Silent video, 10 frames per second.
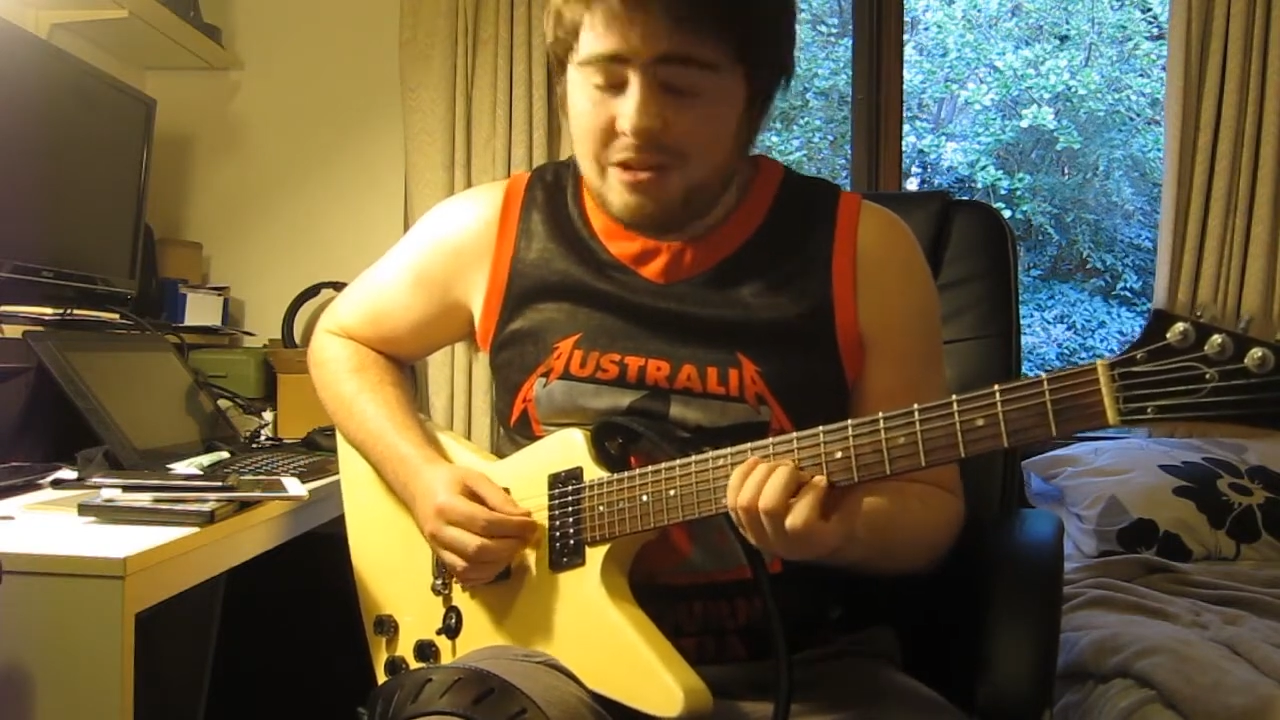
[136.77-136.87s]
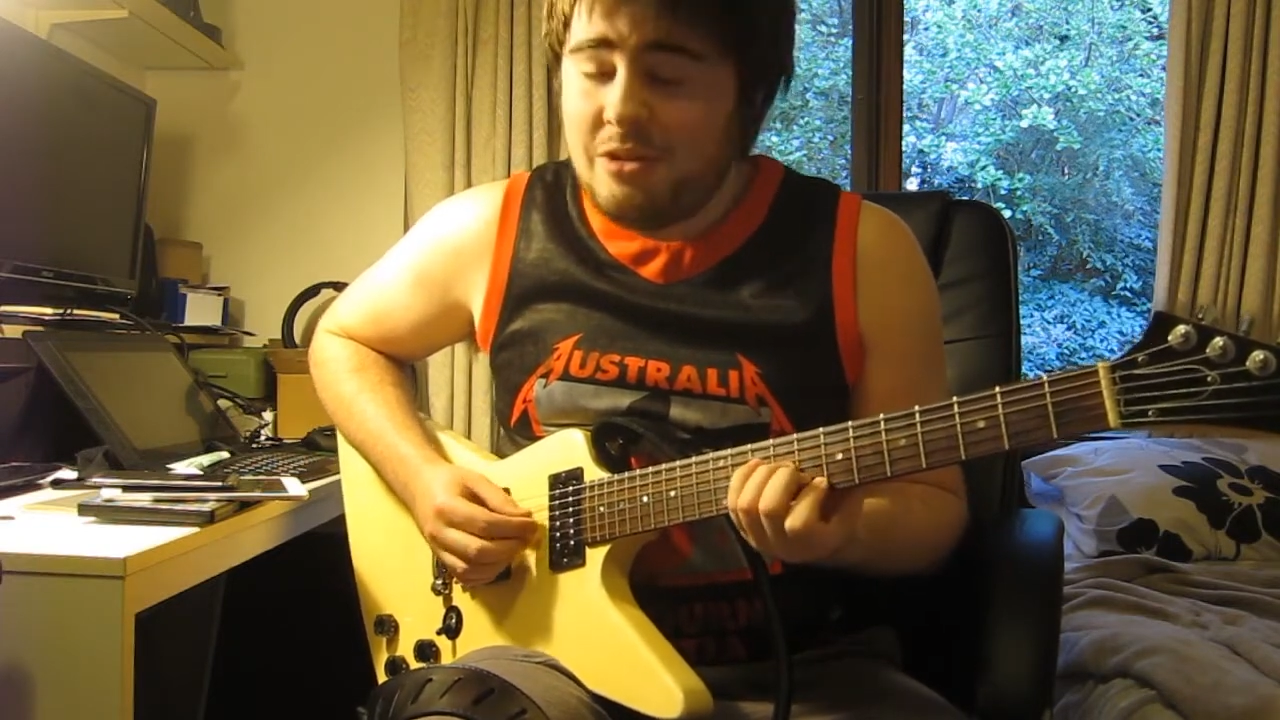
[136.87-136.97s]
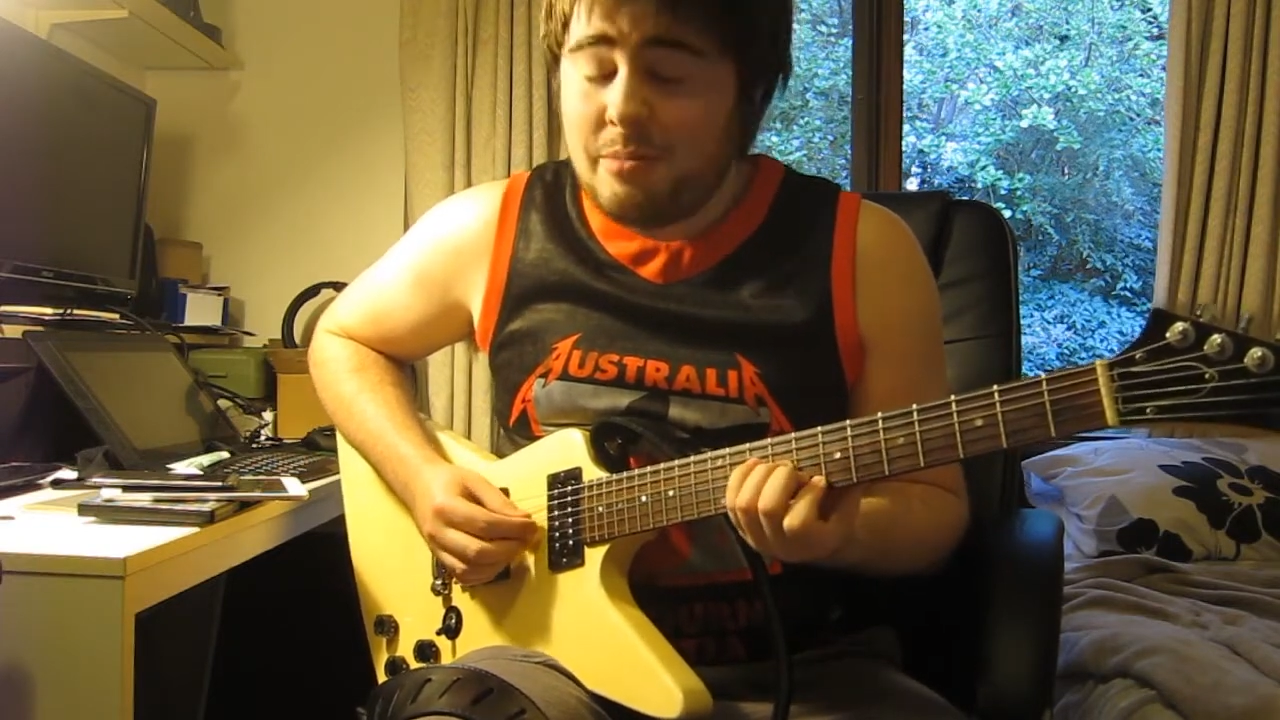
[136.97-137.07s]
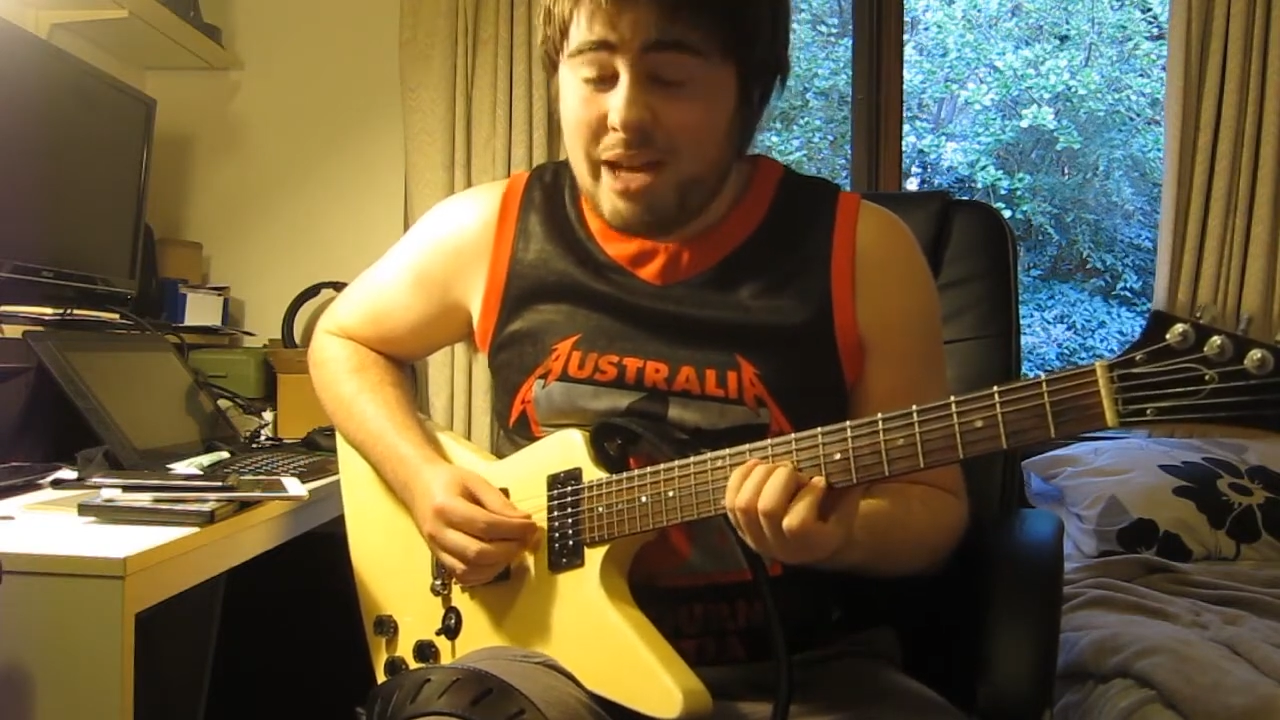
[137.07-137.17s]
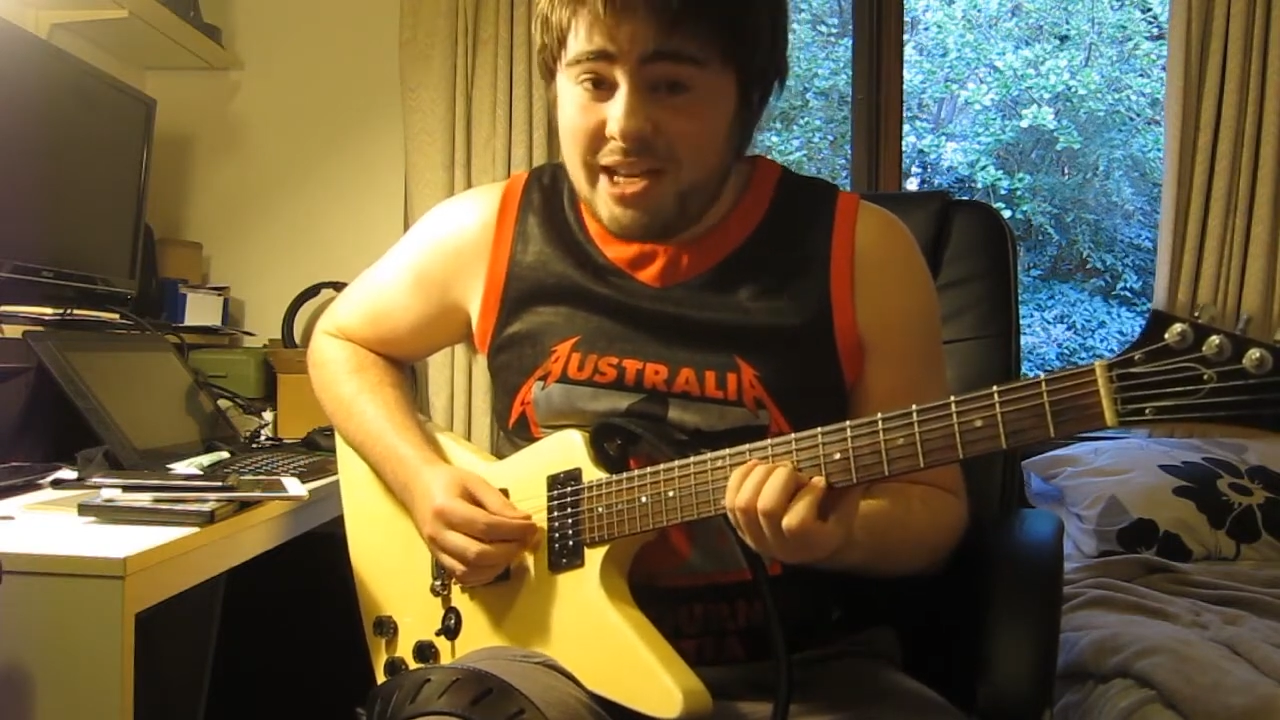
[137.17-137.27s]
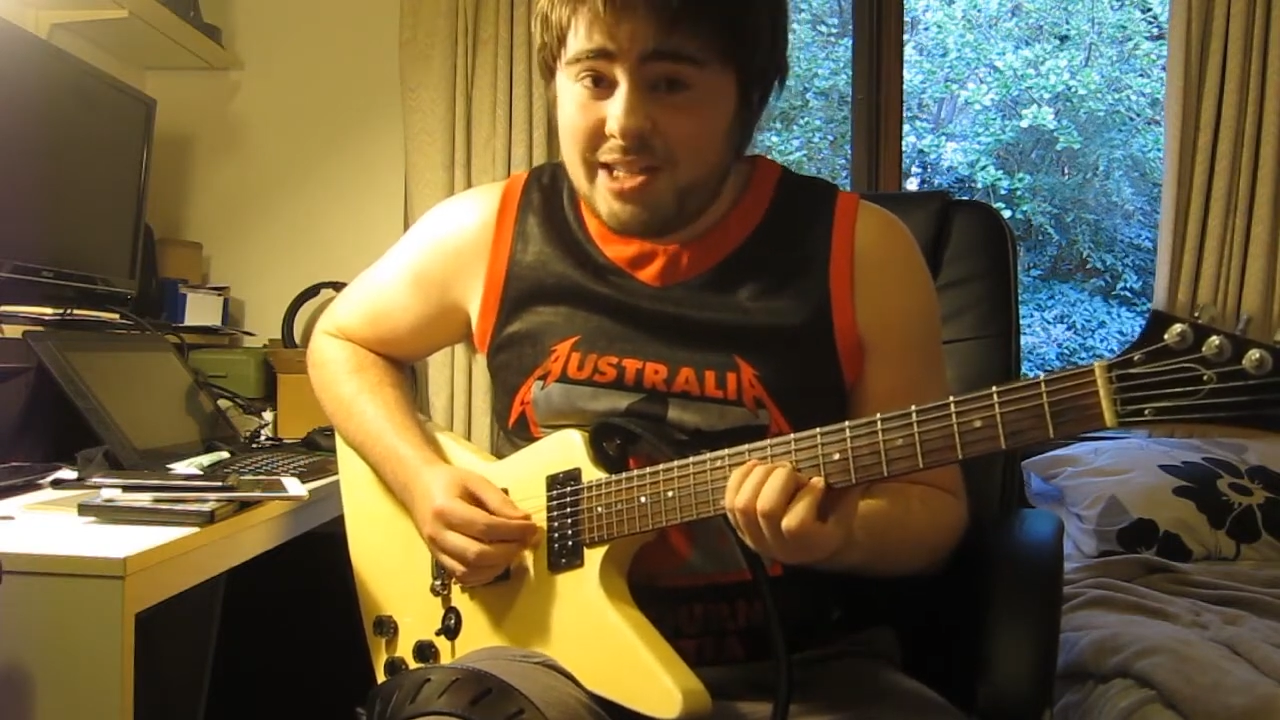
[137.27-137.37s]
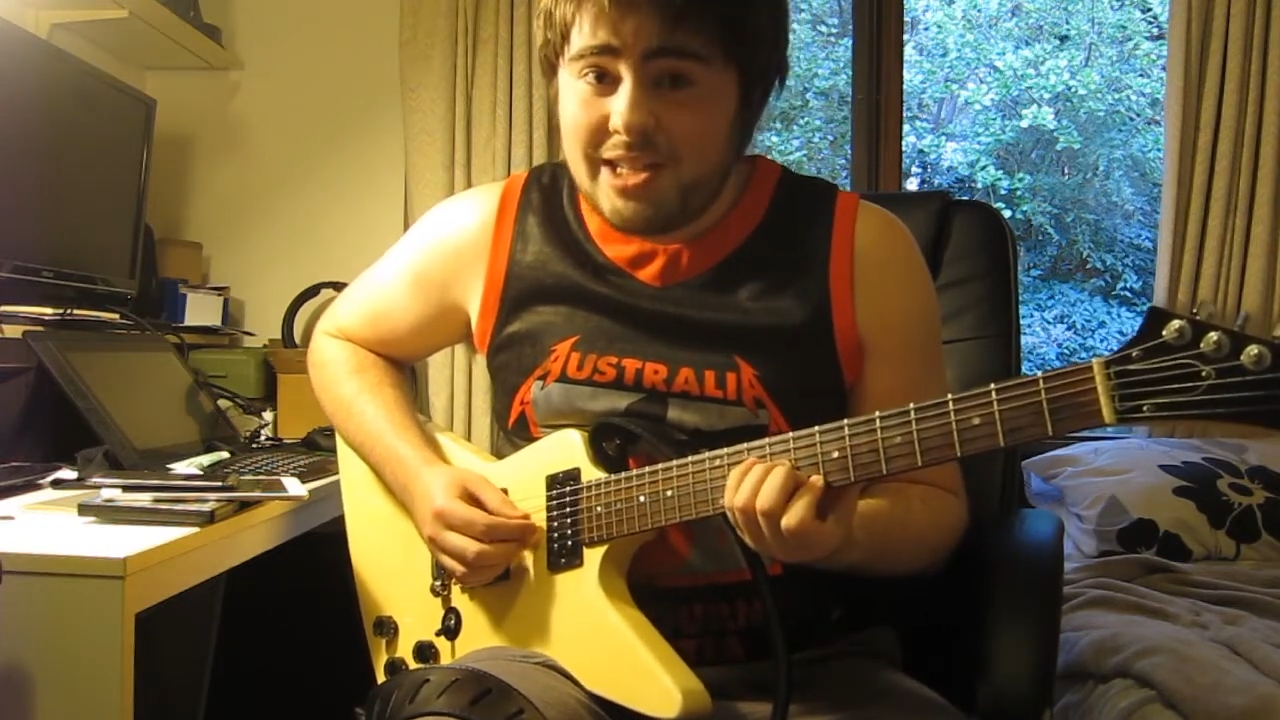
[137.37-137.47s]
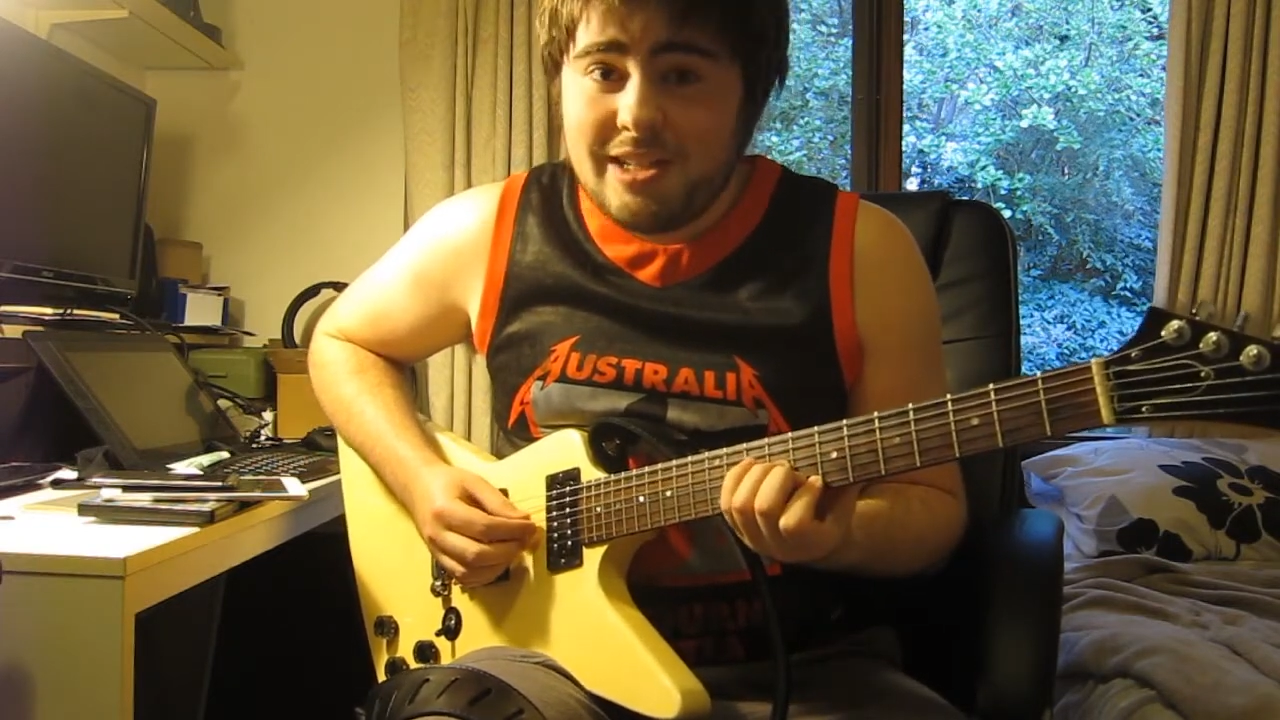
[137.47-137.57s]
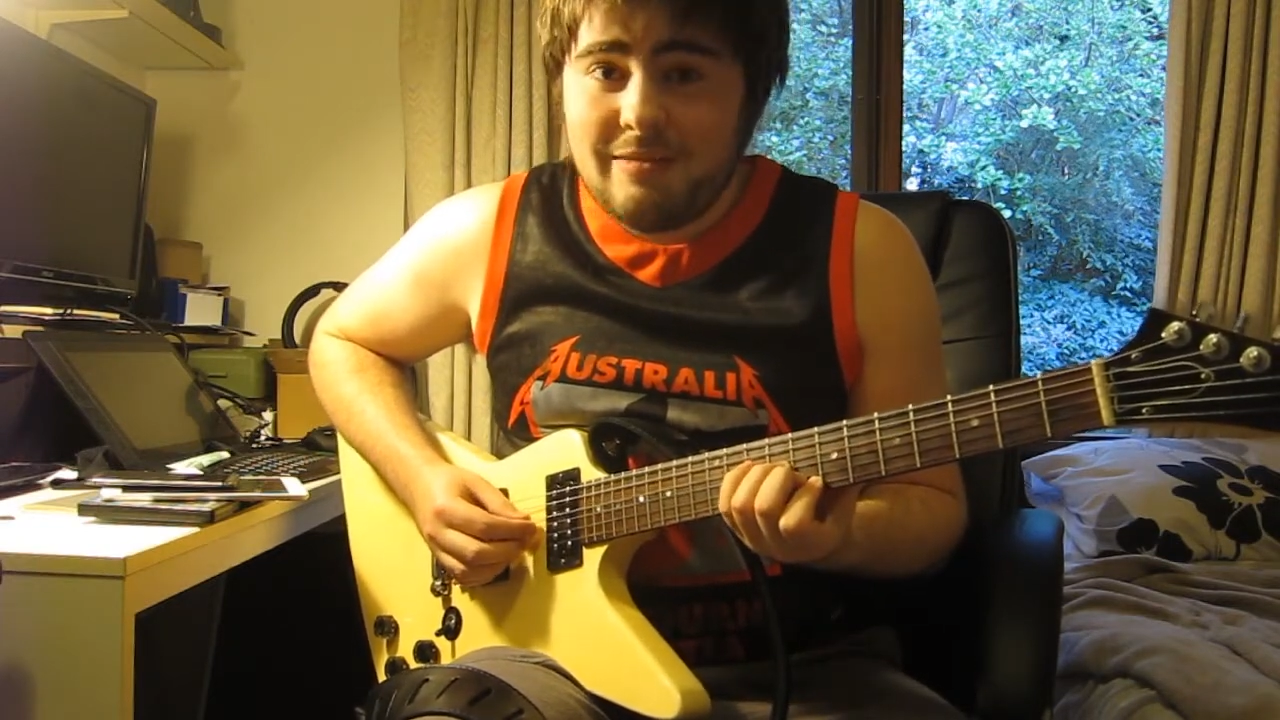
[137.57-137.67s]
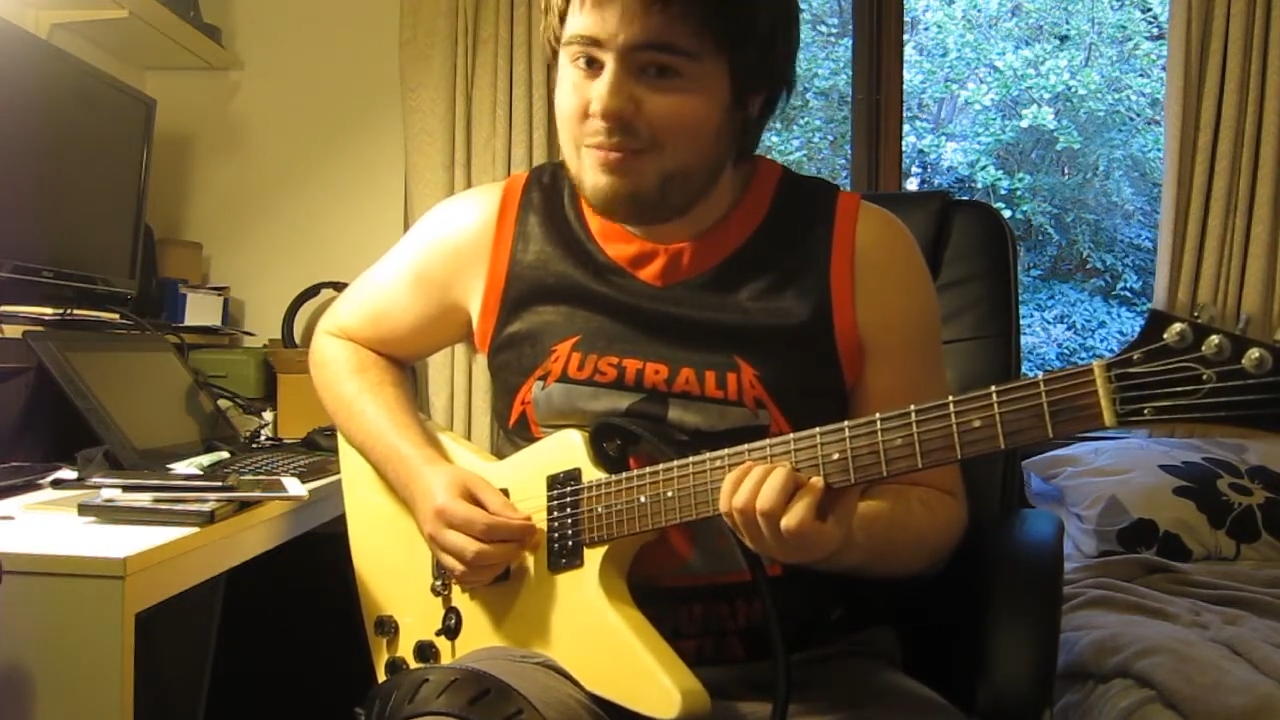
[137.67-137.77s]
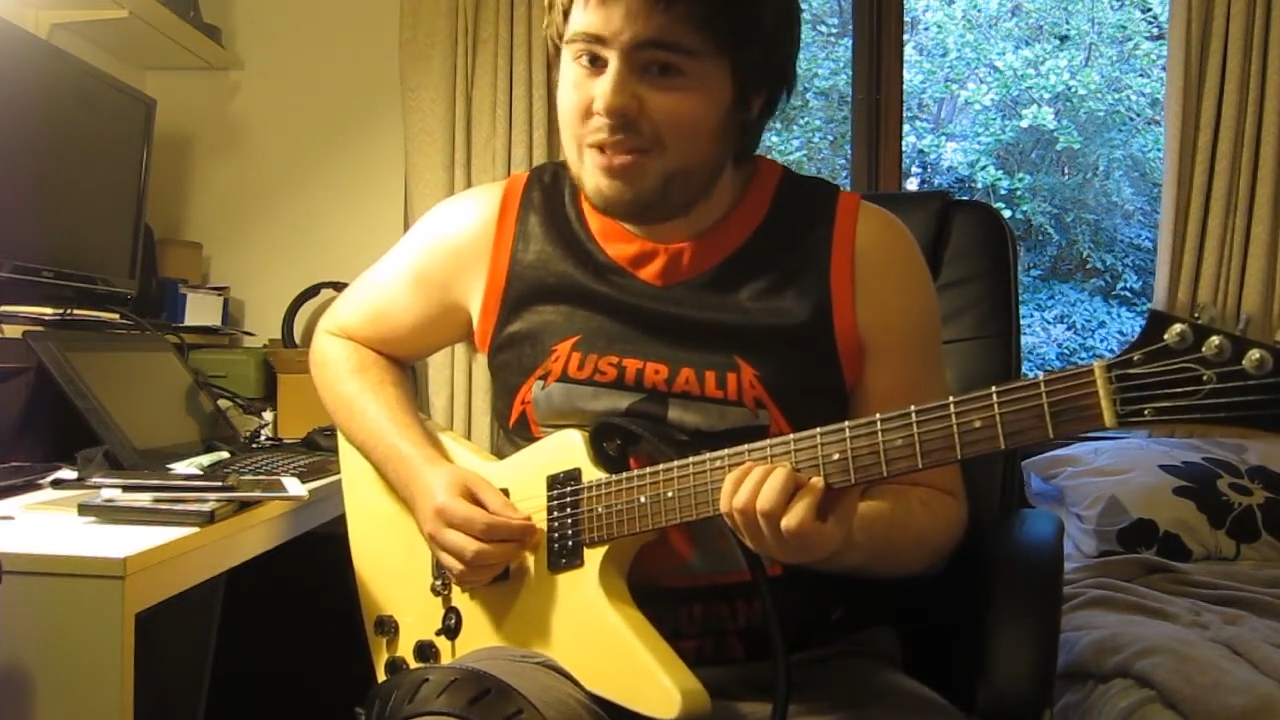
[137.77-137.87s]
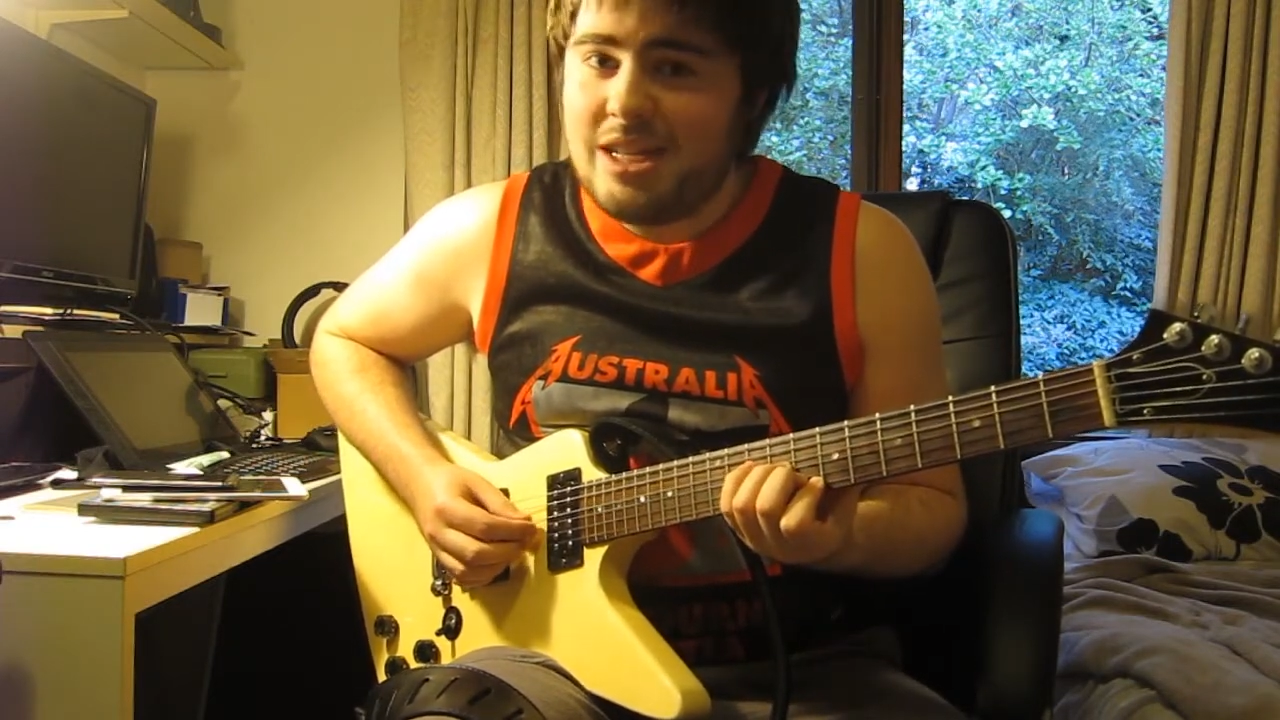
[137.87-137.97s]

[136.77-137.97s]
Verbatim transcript: you're amazing.